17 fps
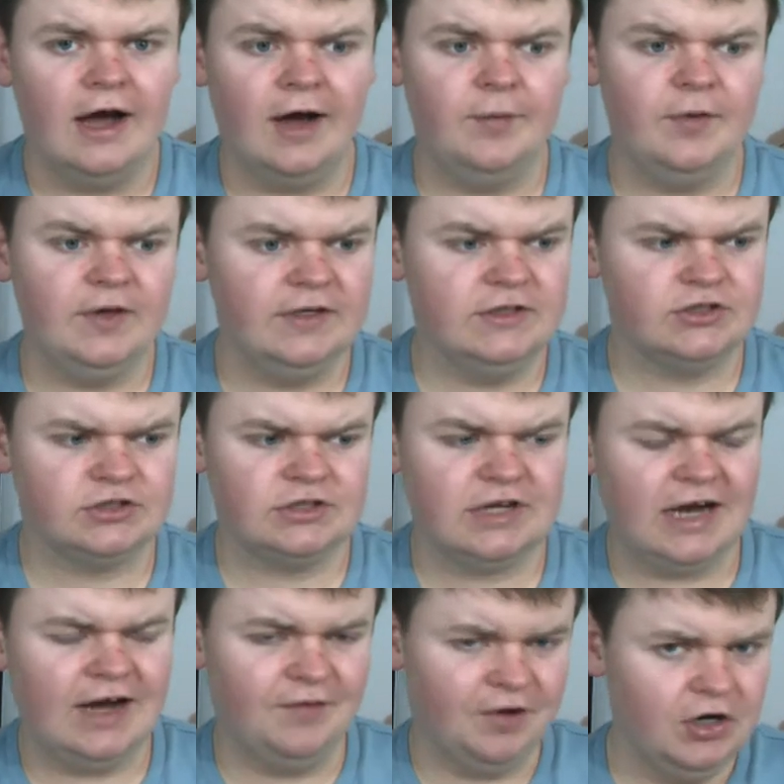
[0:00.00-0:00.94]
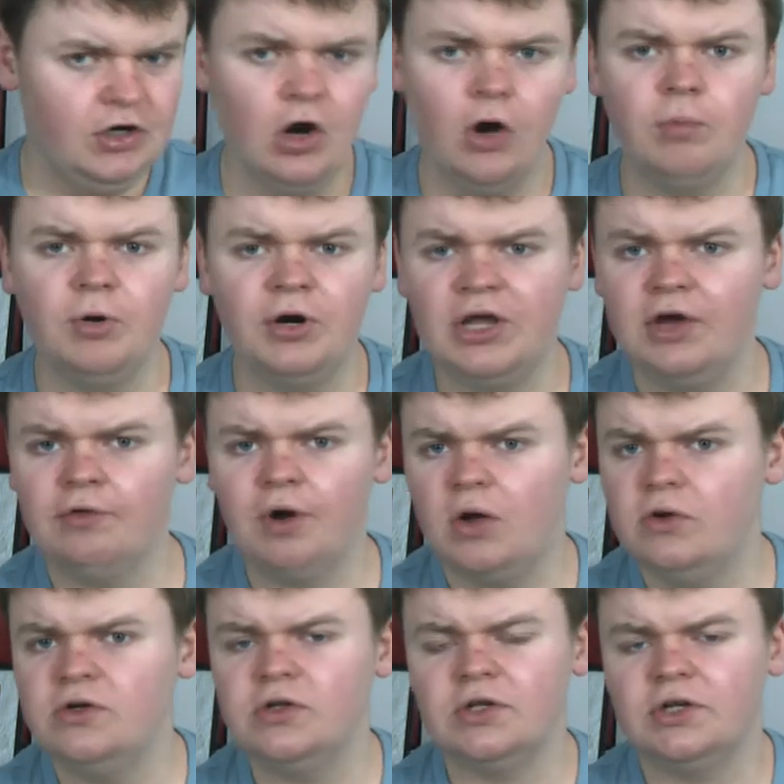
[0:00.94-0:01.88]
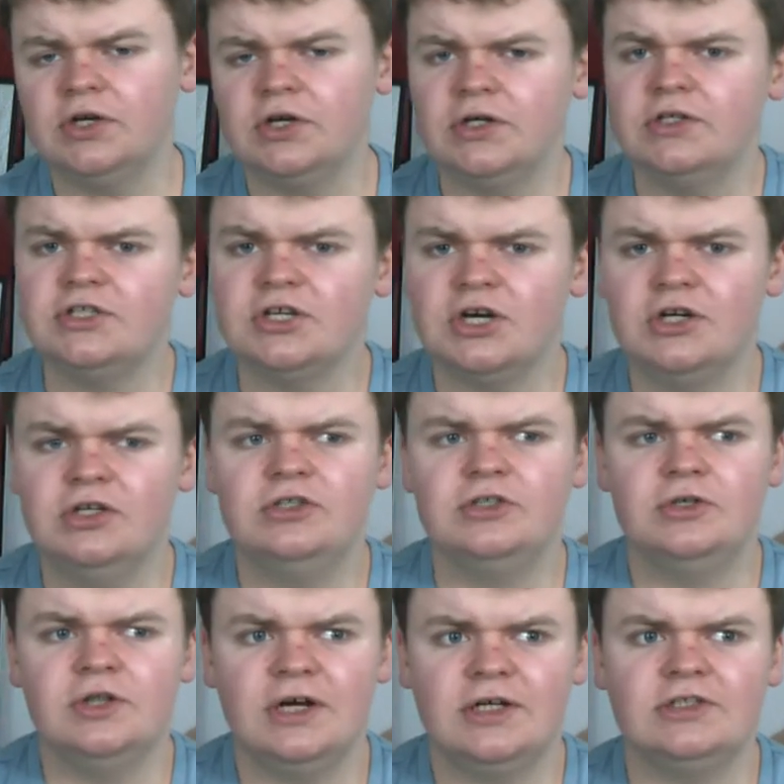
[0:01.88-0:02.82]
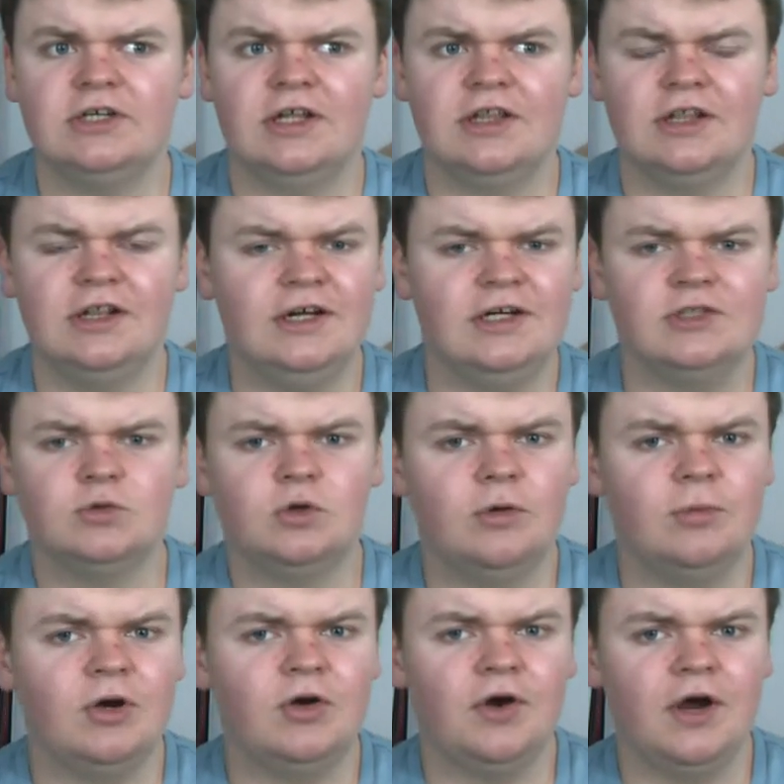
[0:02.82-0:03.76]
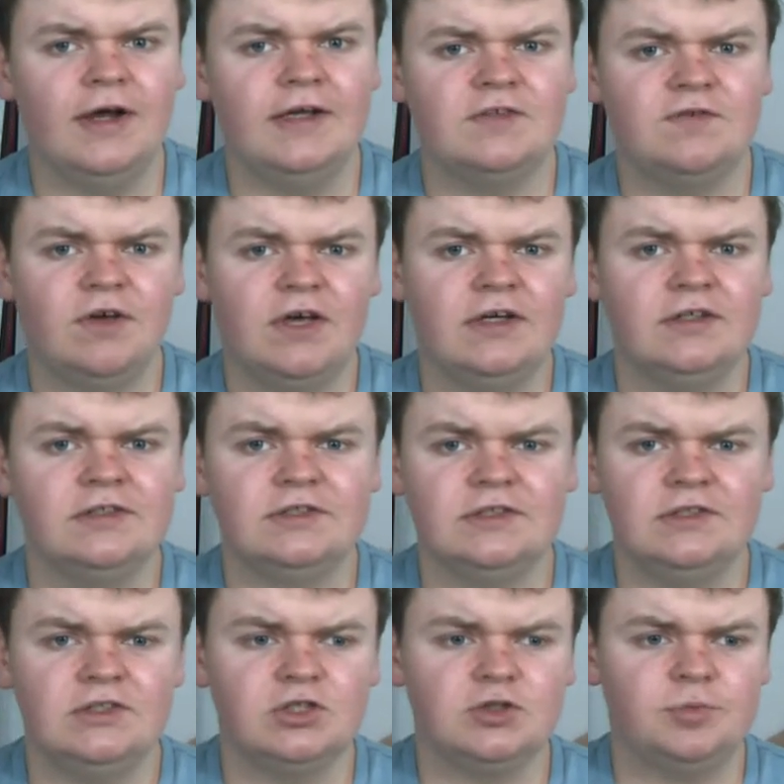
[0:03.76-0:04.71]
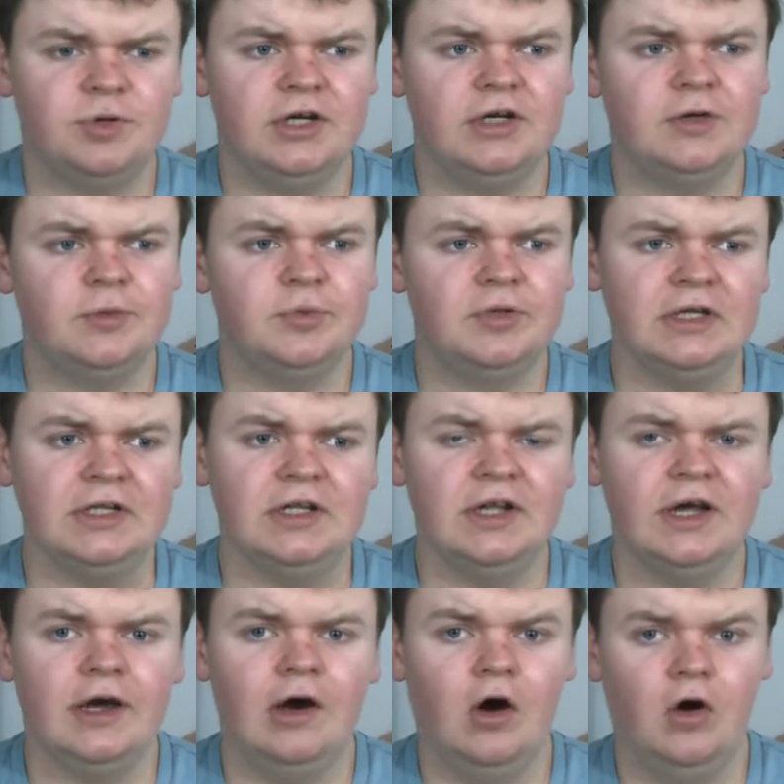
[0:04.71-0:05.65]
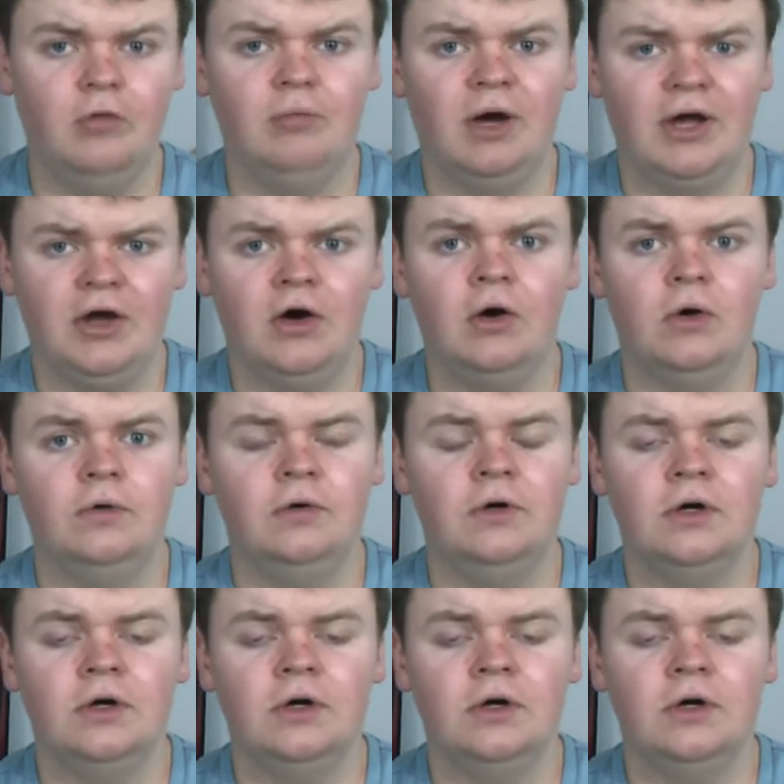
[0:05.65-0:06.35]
I mean just having nobody around you that you can turn to. I think that's one of my greatest fears, is just being completely on my own.